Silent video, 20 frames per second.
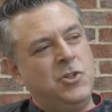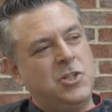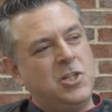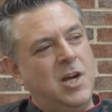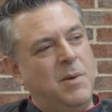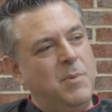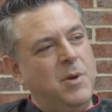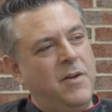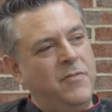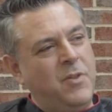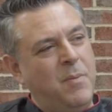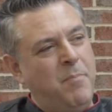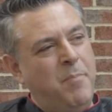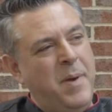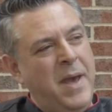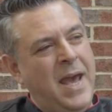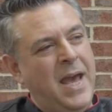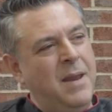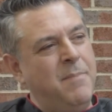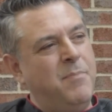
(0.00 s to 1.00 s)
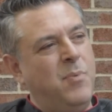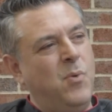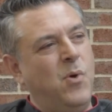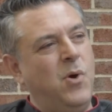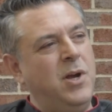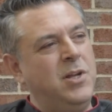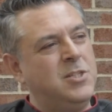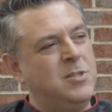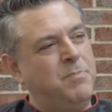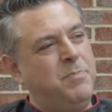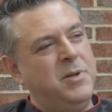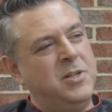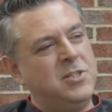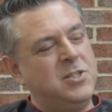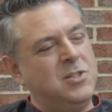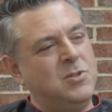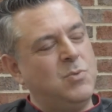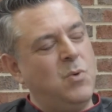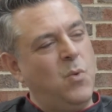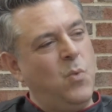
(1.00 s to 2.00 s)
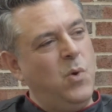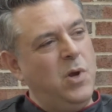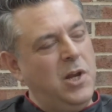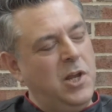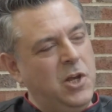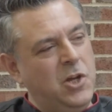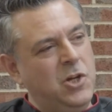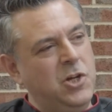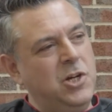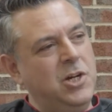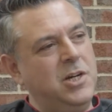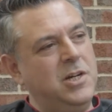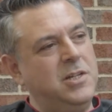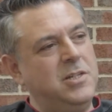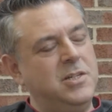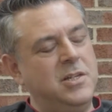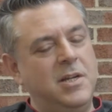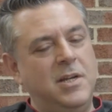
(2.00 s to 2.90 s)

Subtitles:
Just coming off the Bad Boys. The Pistons were really good.